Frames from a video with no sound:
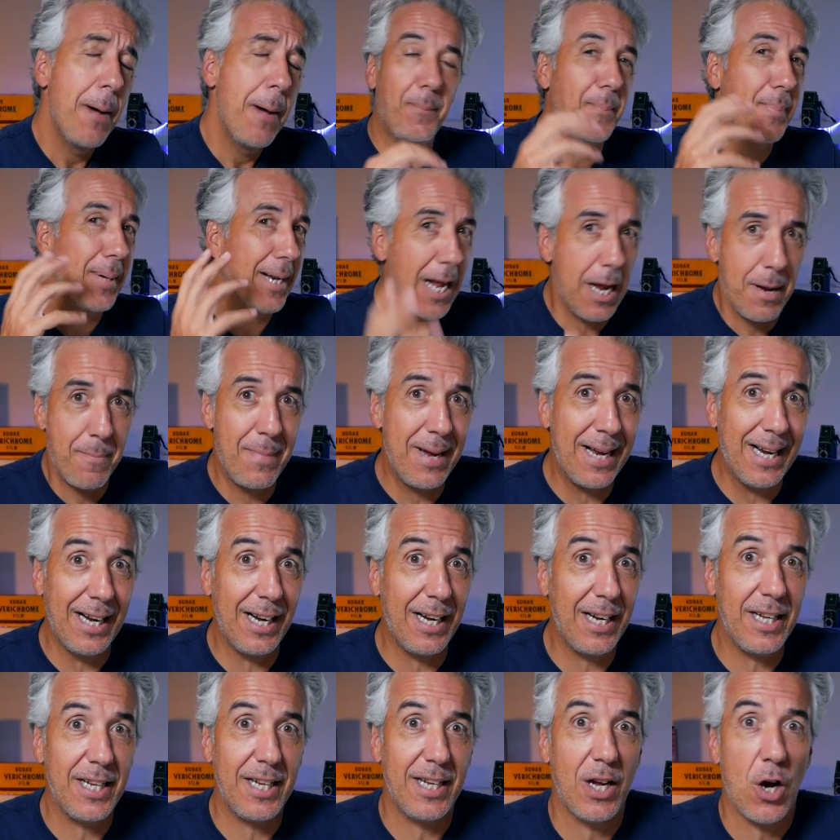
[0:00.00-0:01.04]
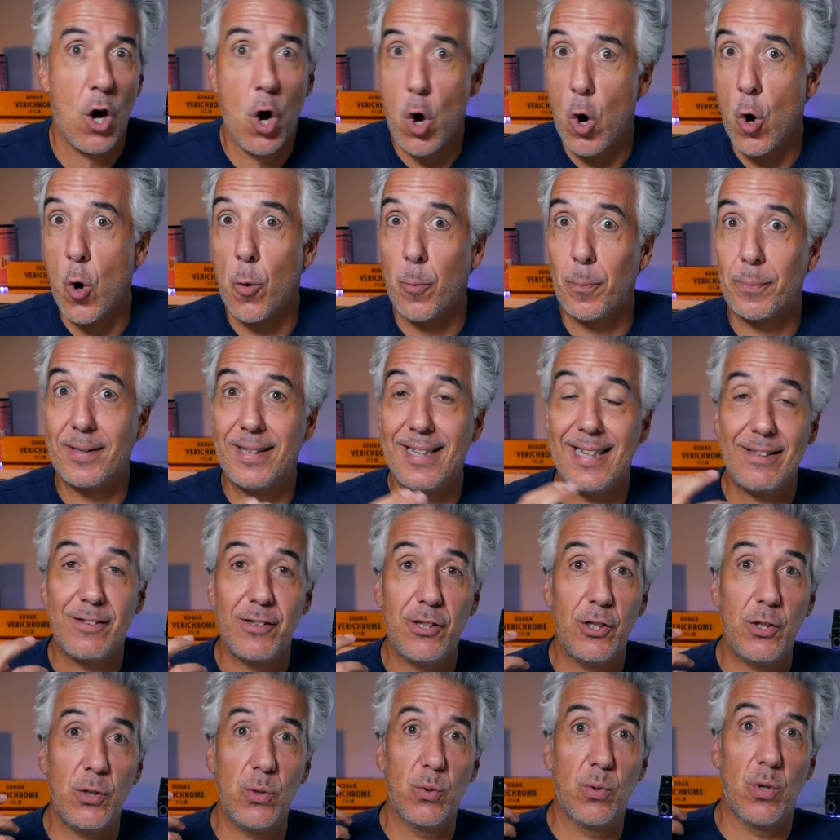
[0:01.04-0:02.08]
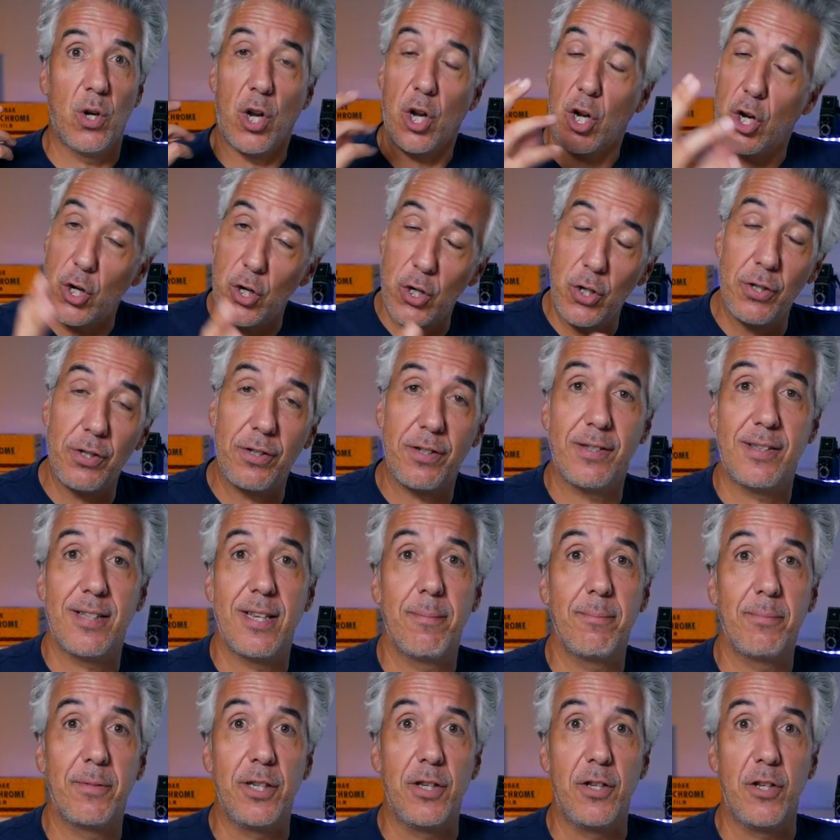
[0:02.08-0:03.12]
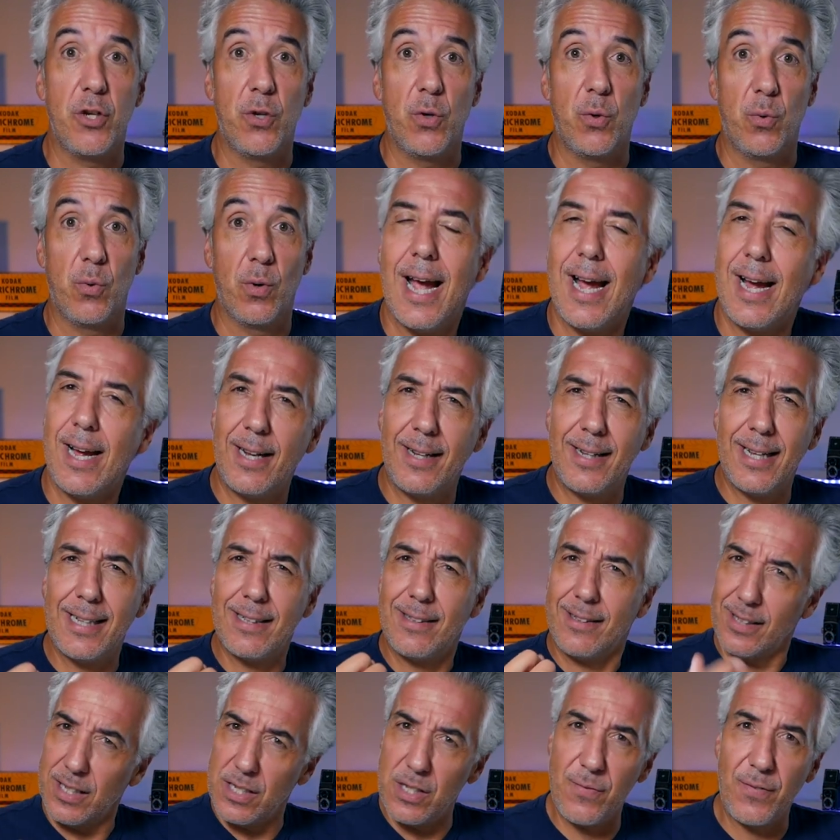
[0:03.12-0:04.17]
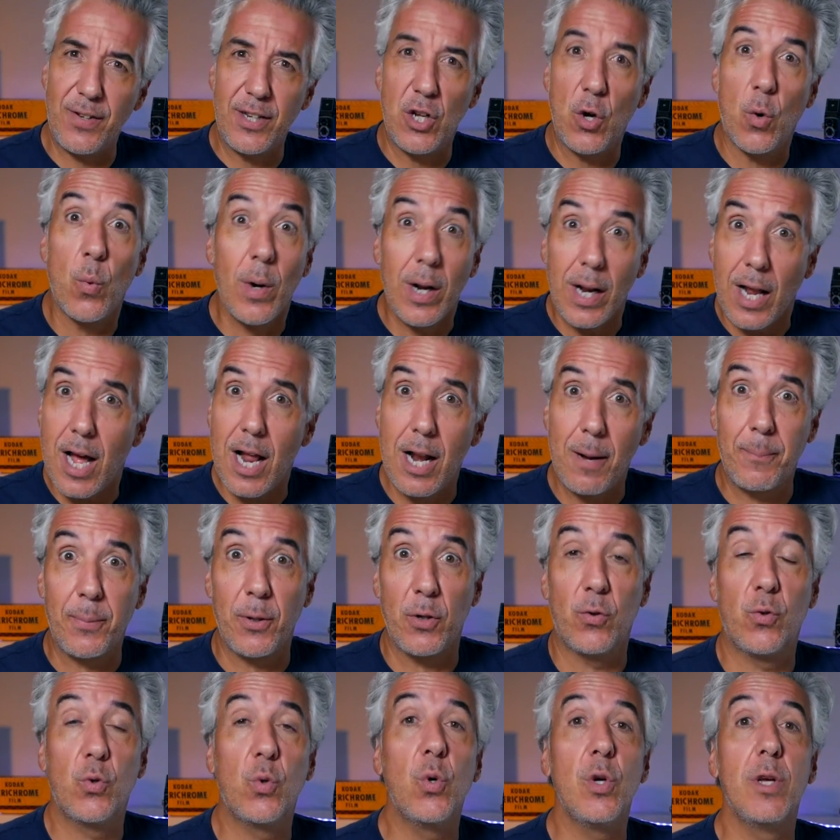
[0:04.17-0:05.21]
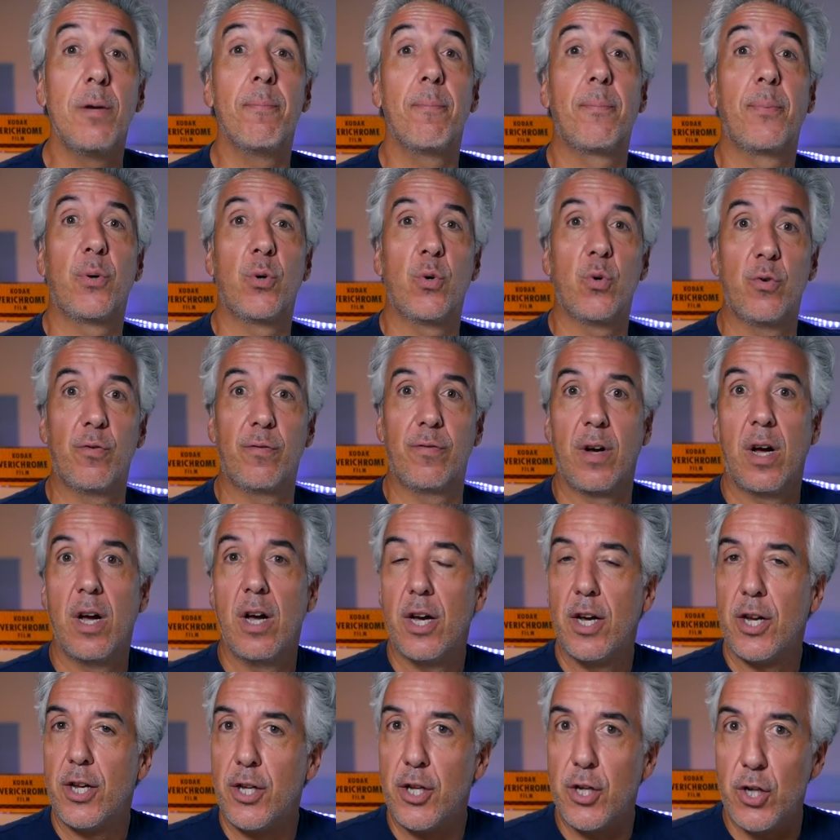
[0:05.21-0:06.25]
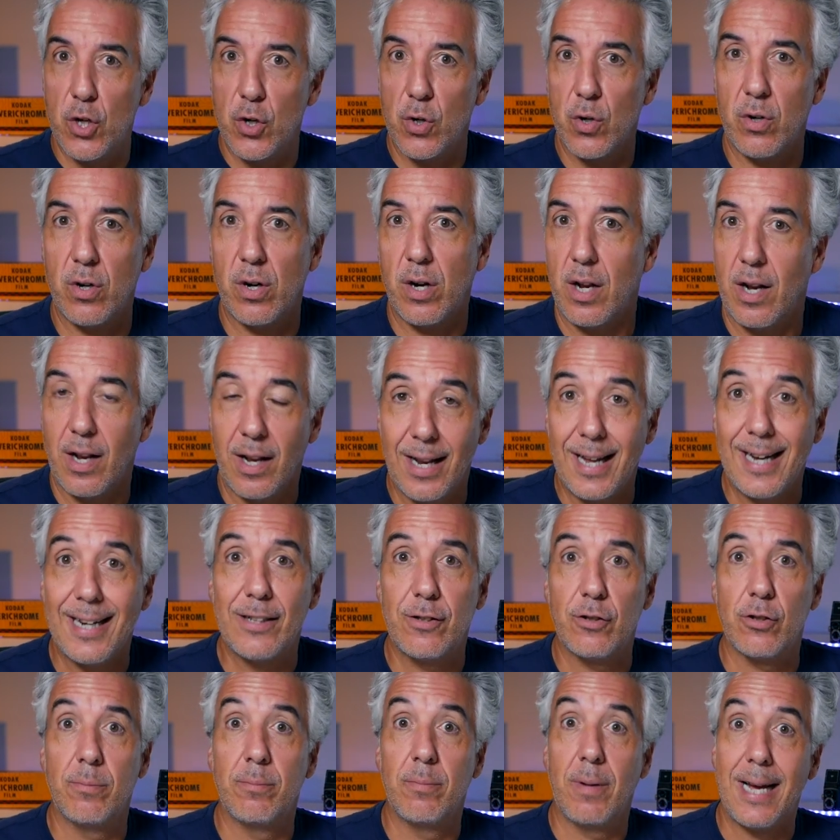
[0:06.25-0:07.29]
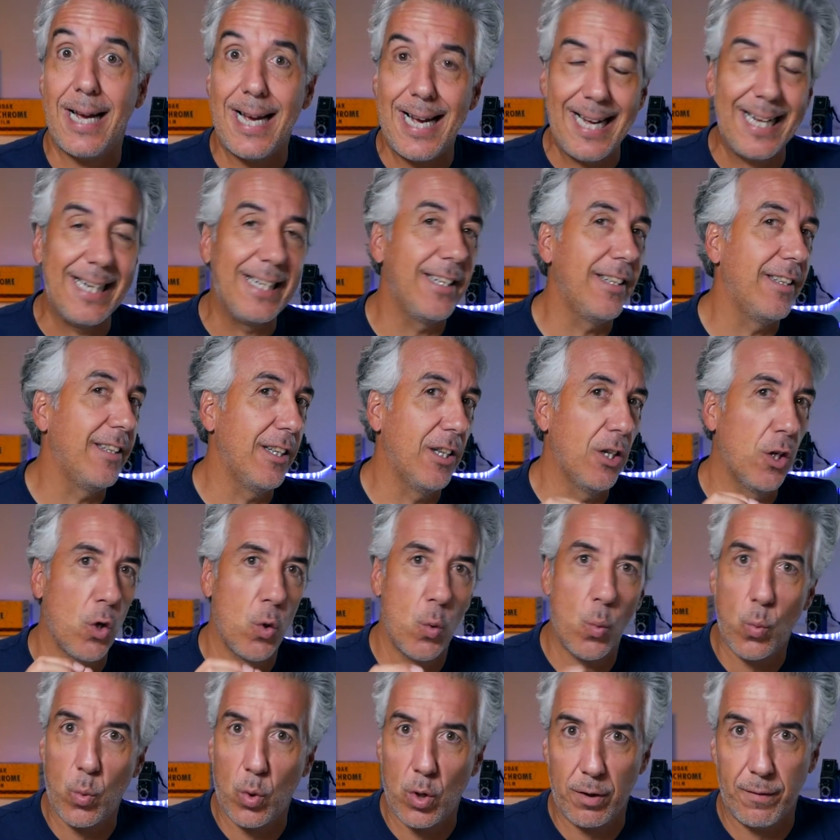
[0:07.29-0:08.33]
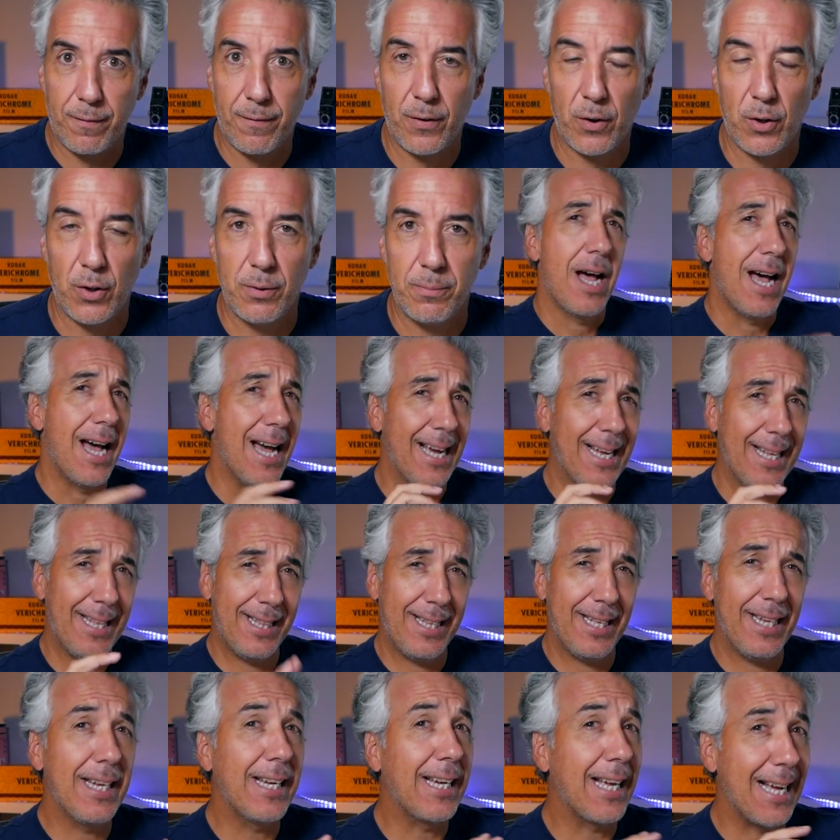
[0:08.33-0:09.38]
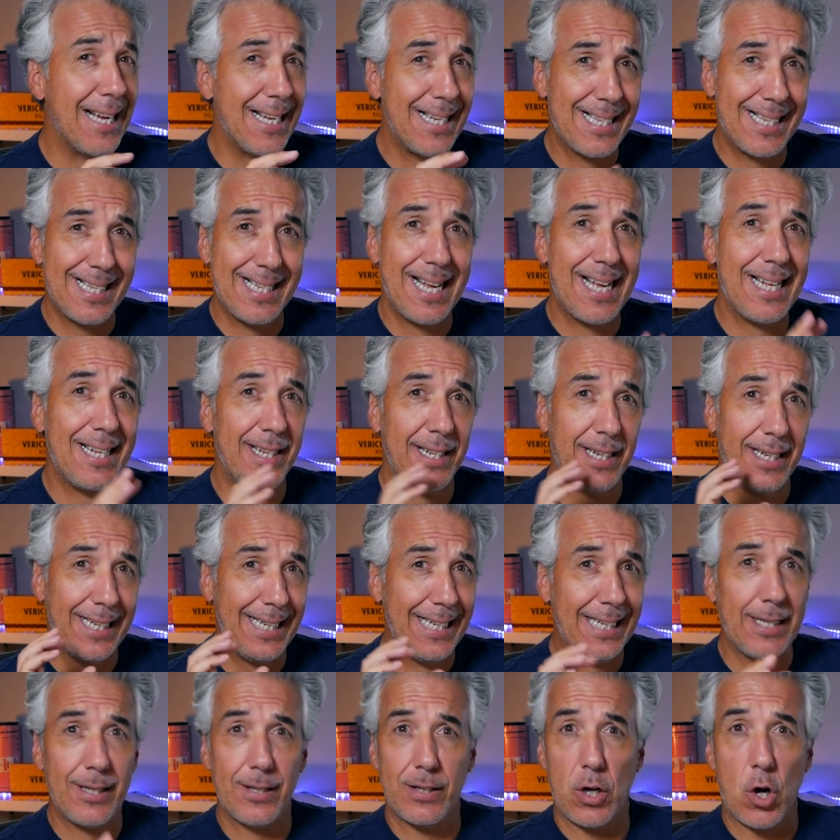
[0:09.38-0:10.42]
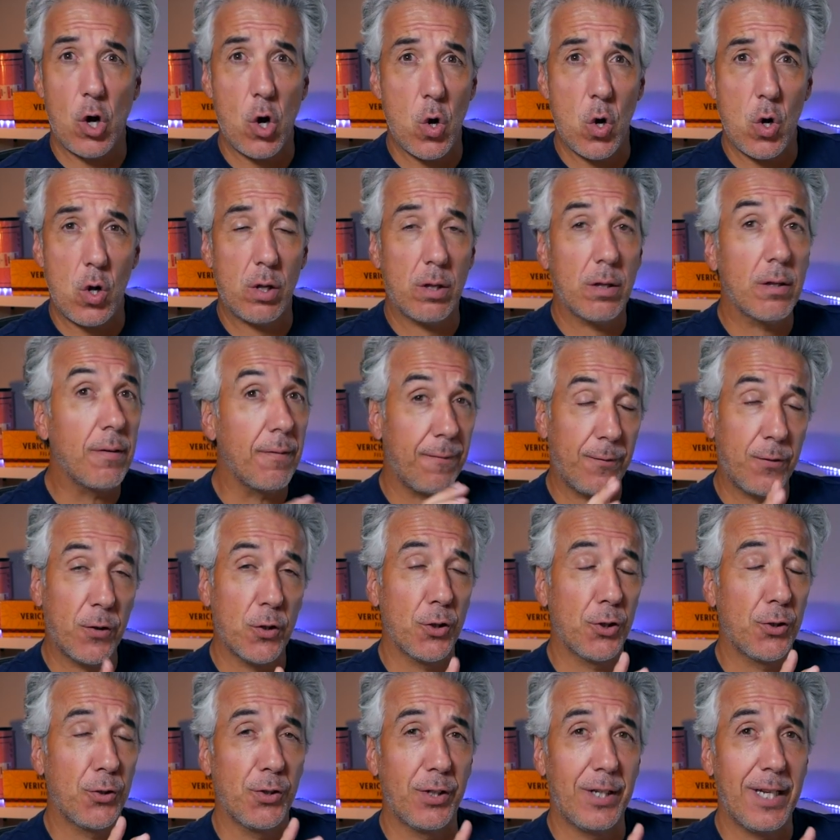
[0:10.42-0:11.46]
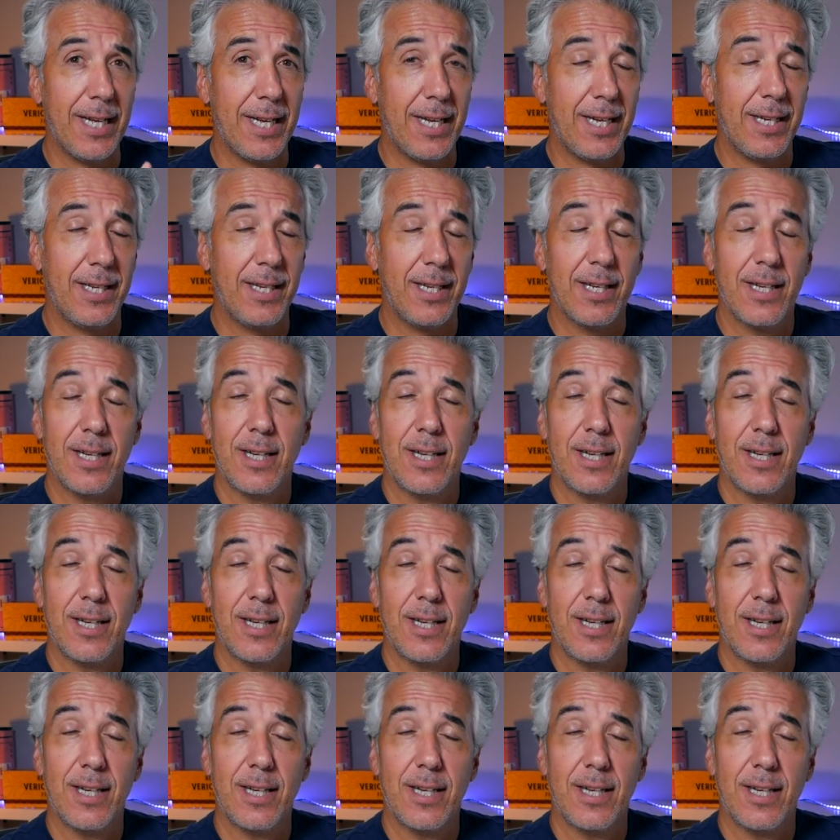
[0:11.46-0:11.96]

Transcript: But I mainly hope that you learned something new and that this video will help you to improve your Lightroom editing workflow. I think I said it all for today.